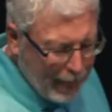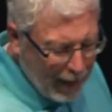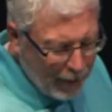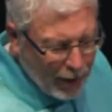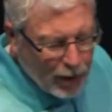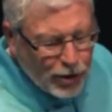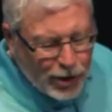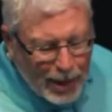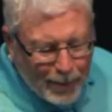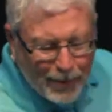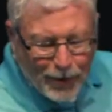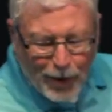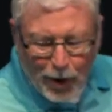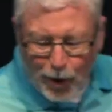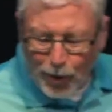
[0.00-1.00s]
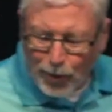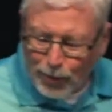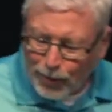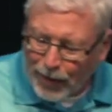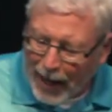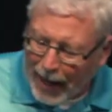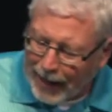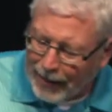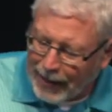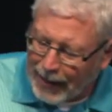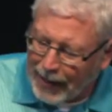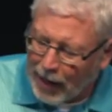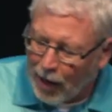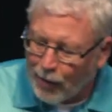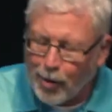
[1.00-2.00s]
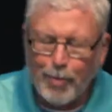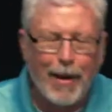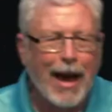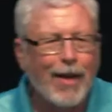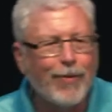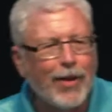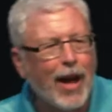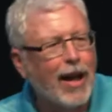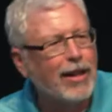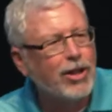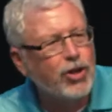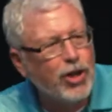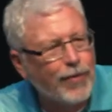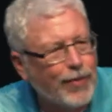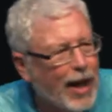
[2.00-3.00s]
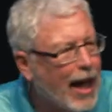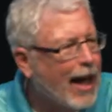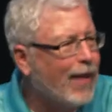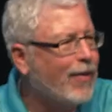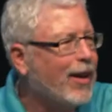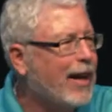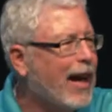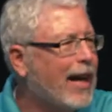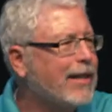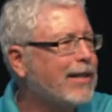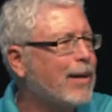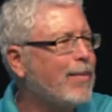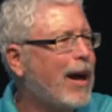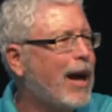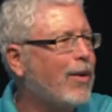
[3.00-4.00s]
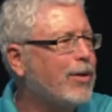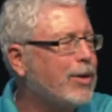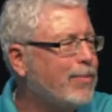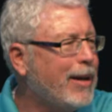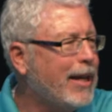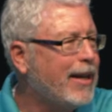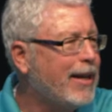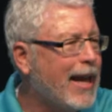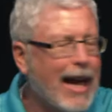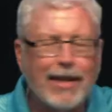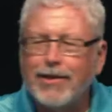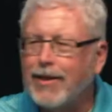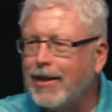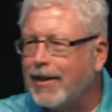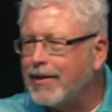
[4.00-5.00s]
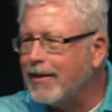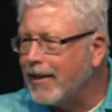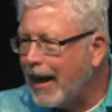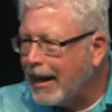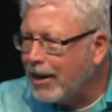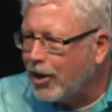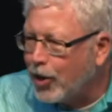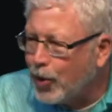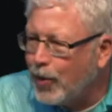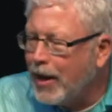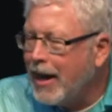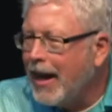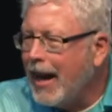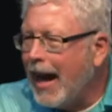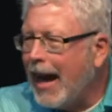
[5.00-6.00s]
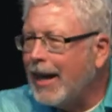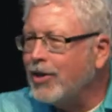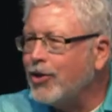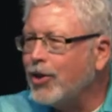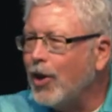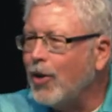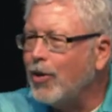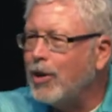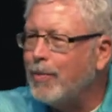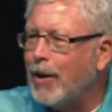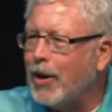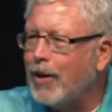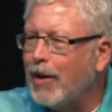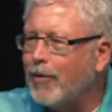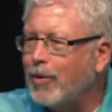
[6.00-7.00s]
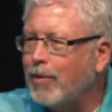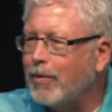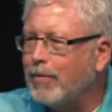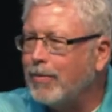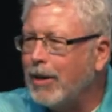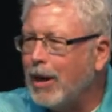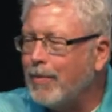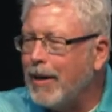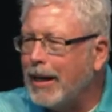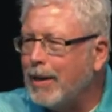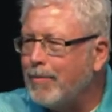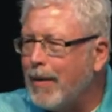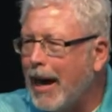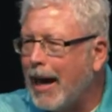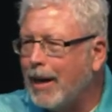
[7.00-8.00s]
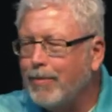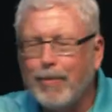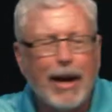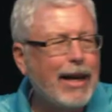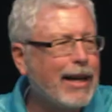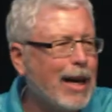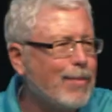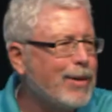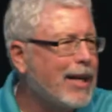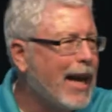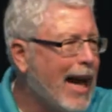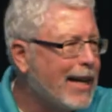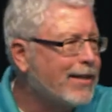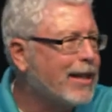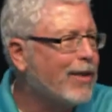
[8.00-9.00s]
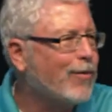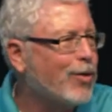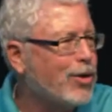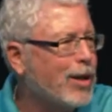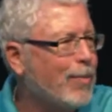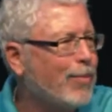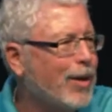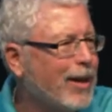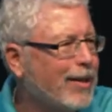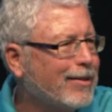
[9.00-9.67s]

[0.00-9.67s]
There are some of you that need to get over a bad theology of God, that God somehow is mean and nasty and doesn't like you, and so you better never you know, make him mad by coming and asking for something.